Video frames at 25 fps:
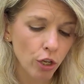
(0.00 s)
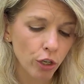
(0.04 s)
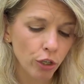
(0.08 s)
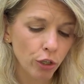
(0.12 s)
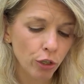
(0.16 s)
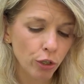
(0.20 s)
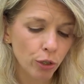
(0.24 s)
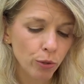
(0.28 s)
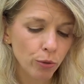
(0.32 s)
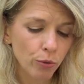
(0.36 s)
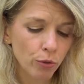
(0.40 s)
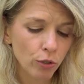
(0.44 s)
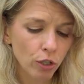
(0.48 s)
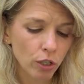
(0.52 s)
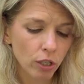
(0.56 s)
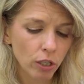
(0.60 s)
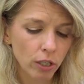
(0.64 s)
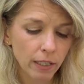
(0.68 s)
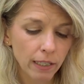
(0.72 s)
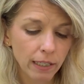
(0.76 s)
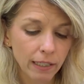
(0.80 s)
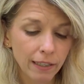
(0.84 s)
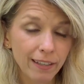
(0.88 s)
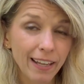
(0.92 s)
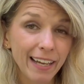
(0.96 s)
You
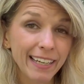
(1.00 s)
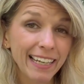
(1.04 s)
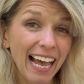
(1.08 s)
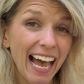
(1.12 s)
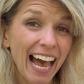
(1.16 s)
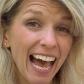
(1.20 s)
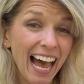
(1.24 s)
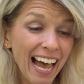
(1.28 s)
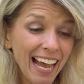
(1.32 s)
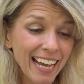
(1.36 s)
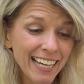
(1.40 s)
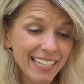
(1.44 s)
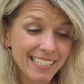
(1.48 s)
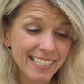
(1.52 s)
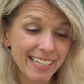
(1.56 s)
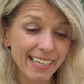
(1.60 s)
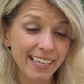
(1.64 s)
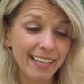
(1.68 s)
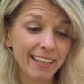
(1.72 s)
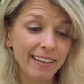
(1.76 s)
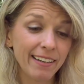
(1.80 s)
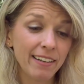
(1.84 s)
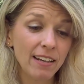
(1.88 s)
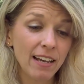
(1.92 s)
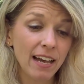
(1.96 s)
could, like I
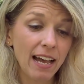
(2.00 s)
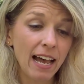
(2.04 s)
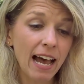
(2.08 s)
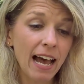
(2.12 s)
did,